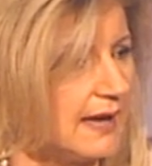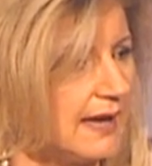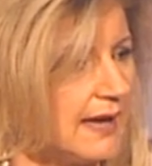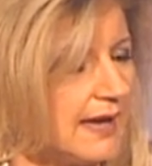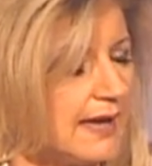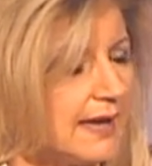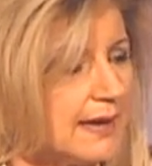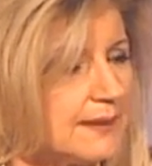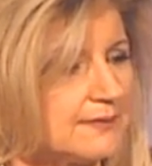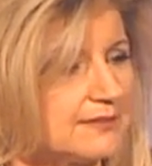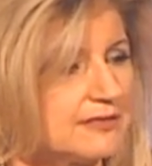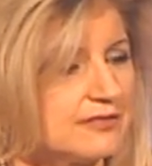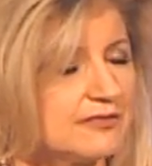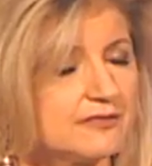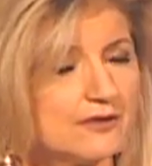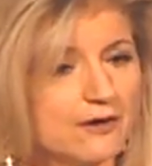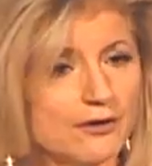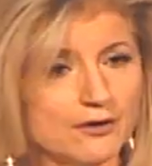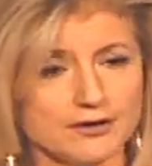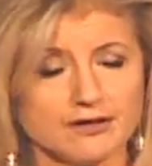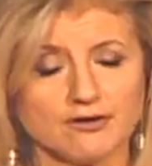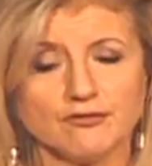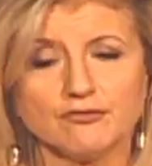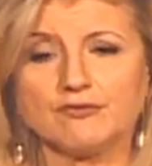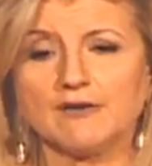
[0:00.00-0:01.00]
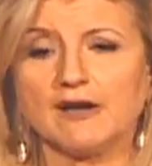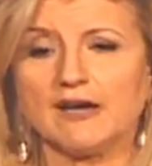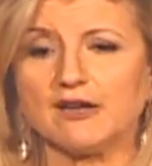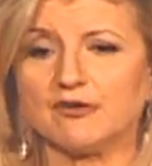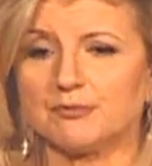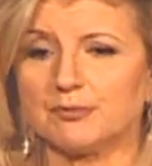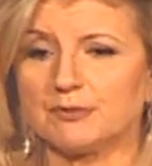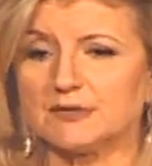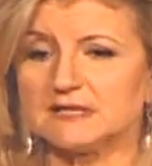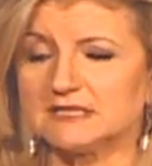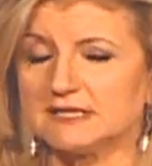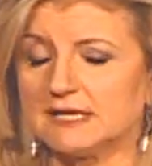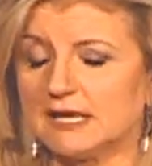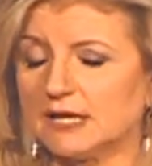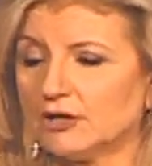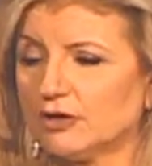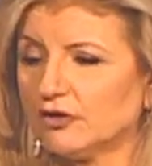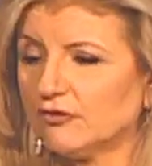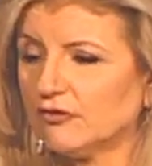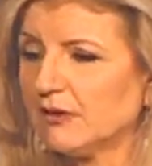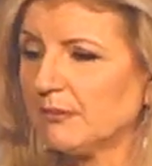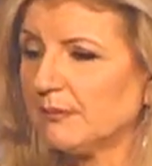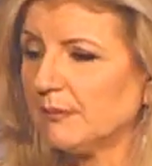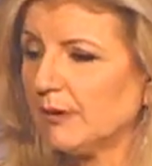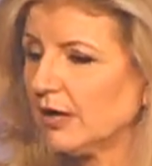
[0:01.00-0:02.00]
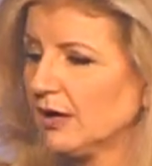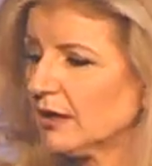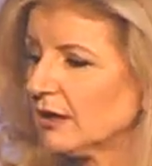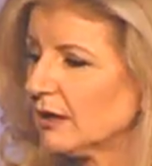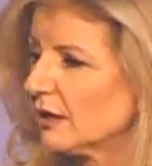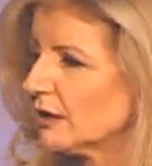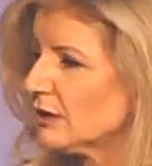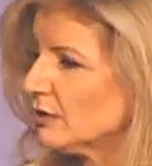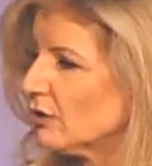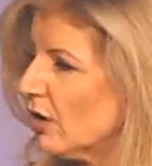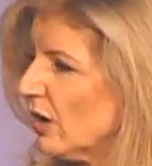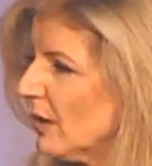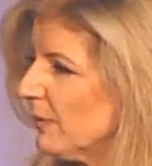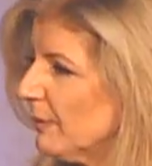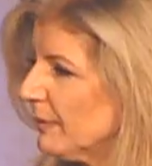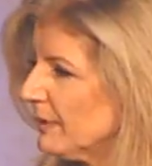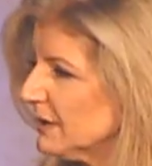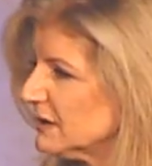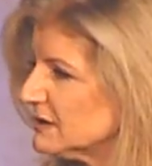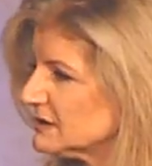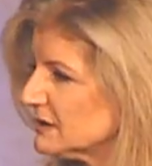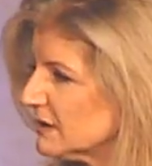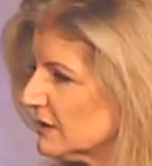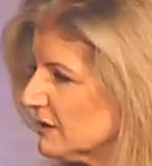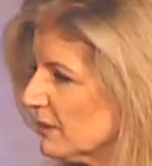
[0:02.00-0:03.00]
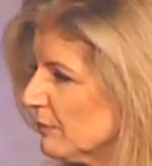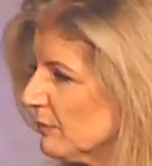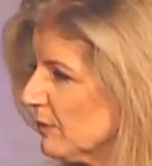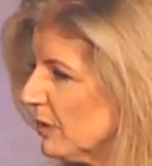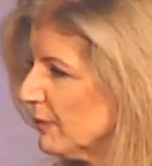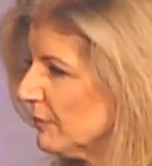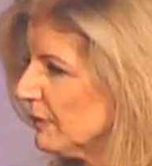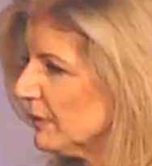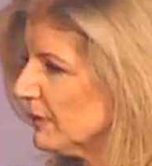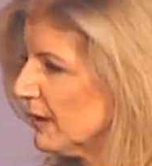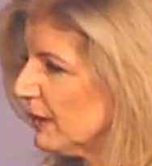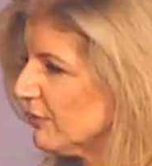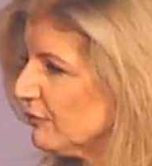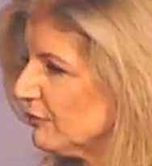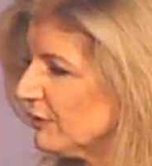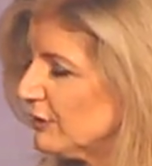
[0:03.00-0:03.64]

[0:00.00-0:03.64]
35% of American companies at the moment have